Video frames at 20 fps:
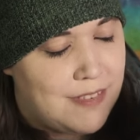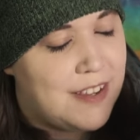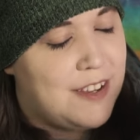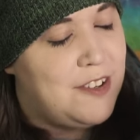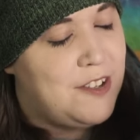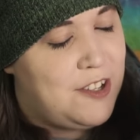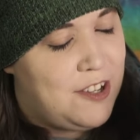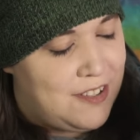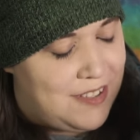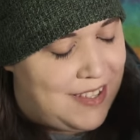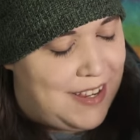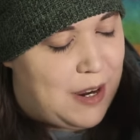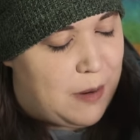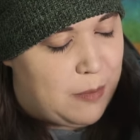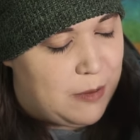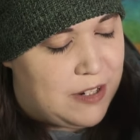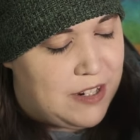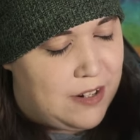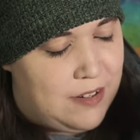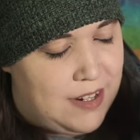took the
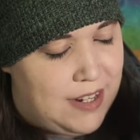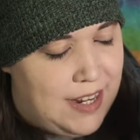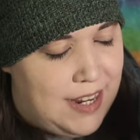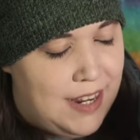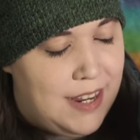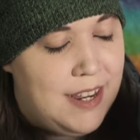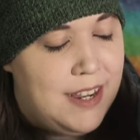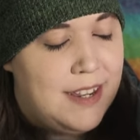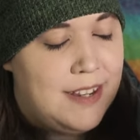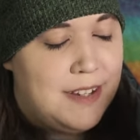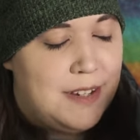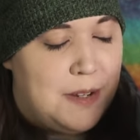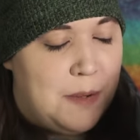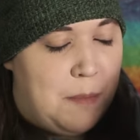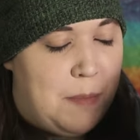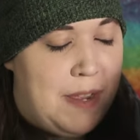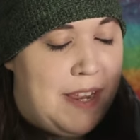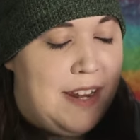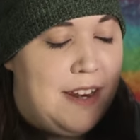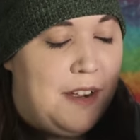opportunity to
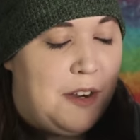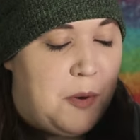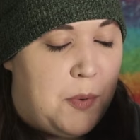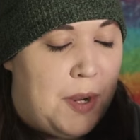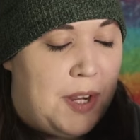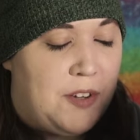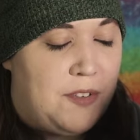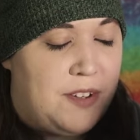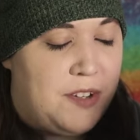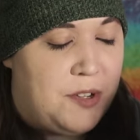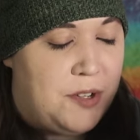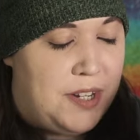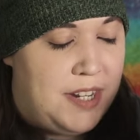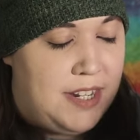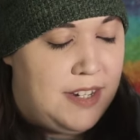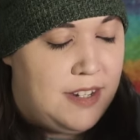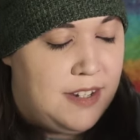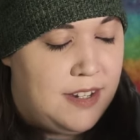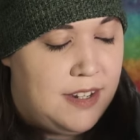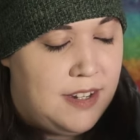beat a quick
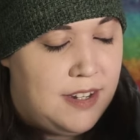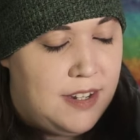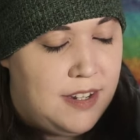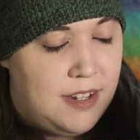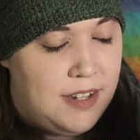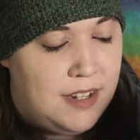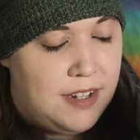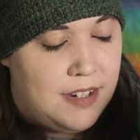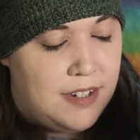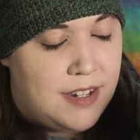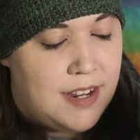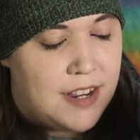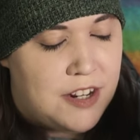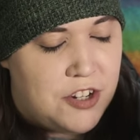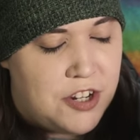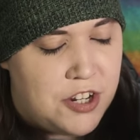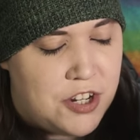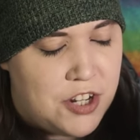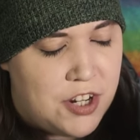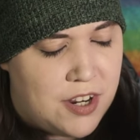retreat.
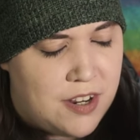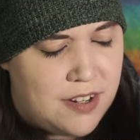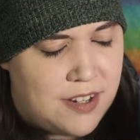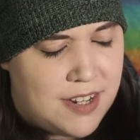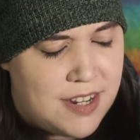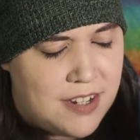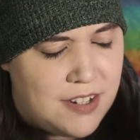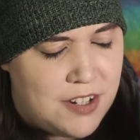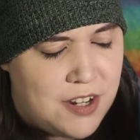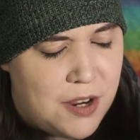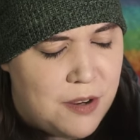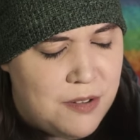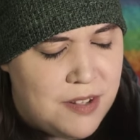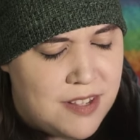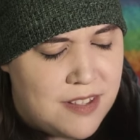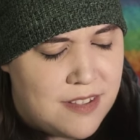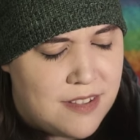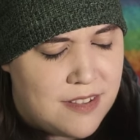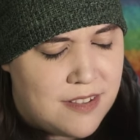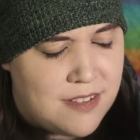Dashishan, can
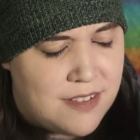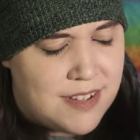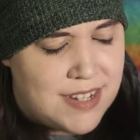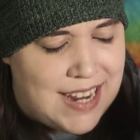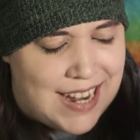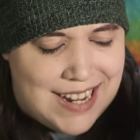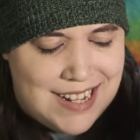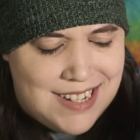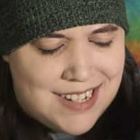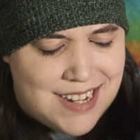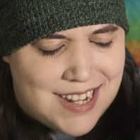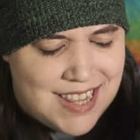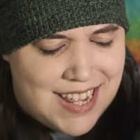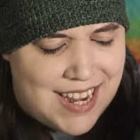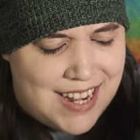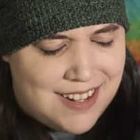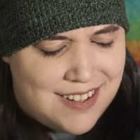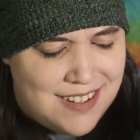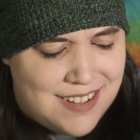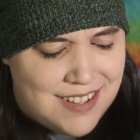ghosts taste
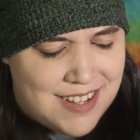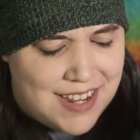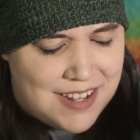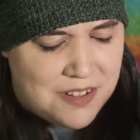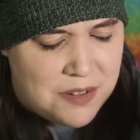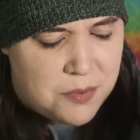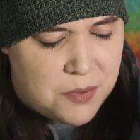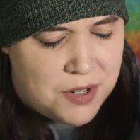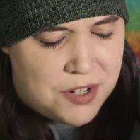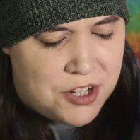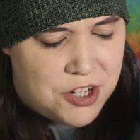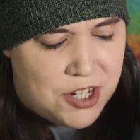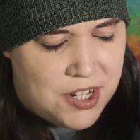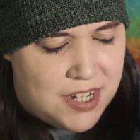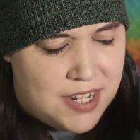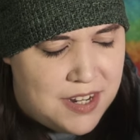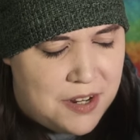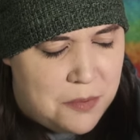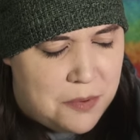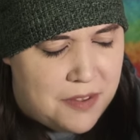things? Asked Wen
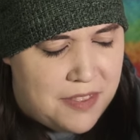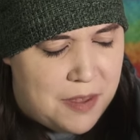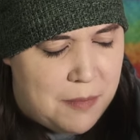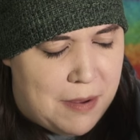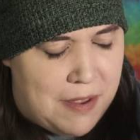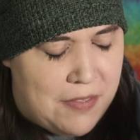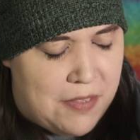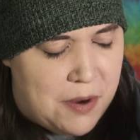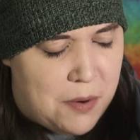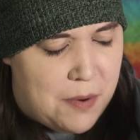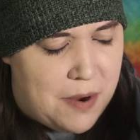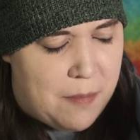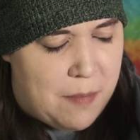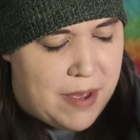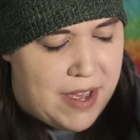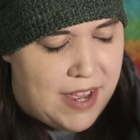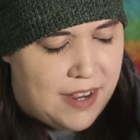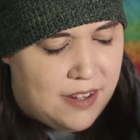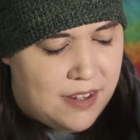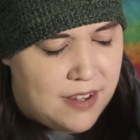Shidi while they made their way
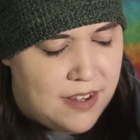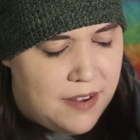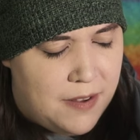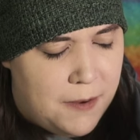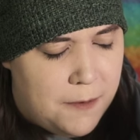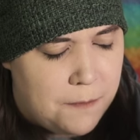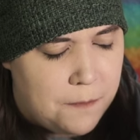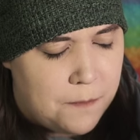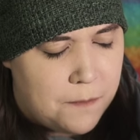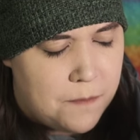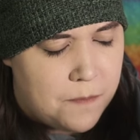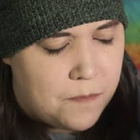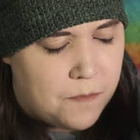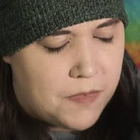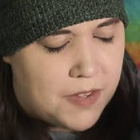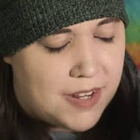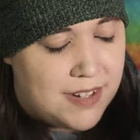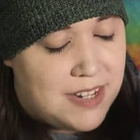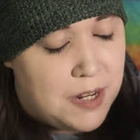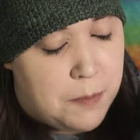back.
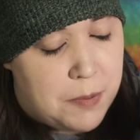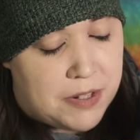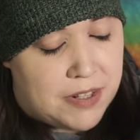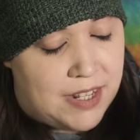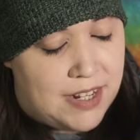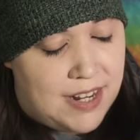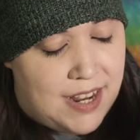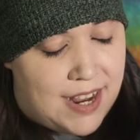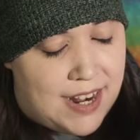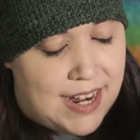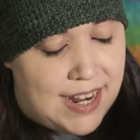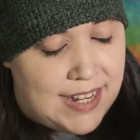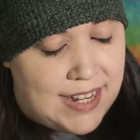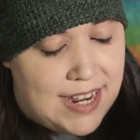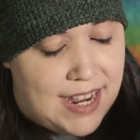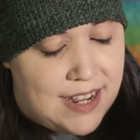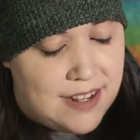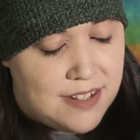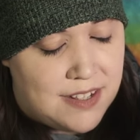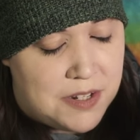Typically not, I
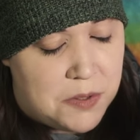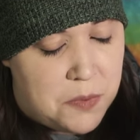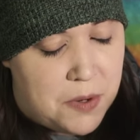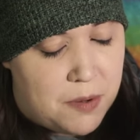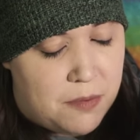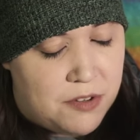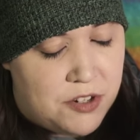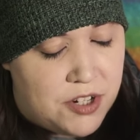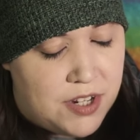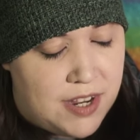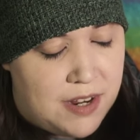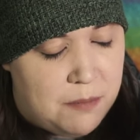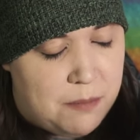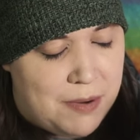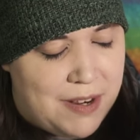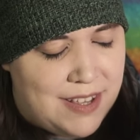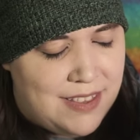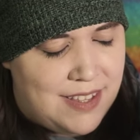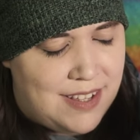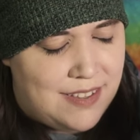guess, said Wei Wuxian,
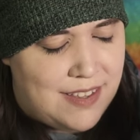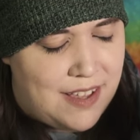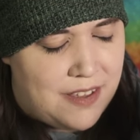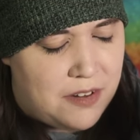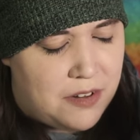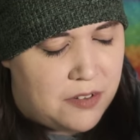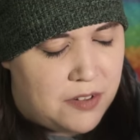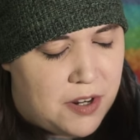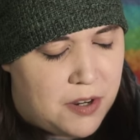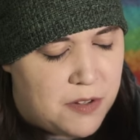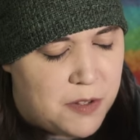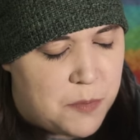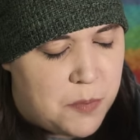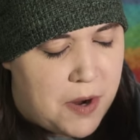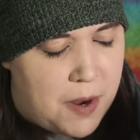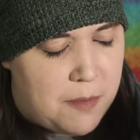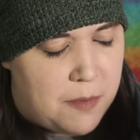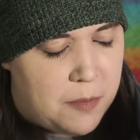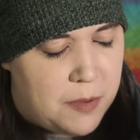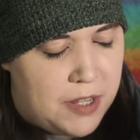but I think that little ghost
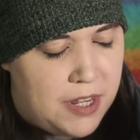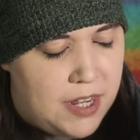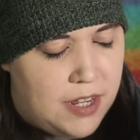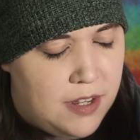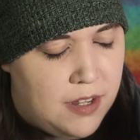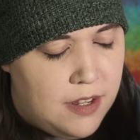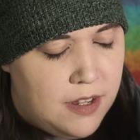probably...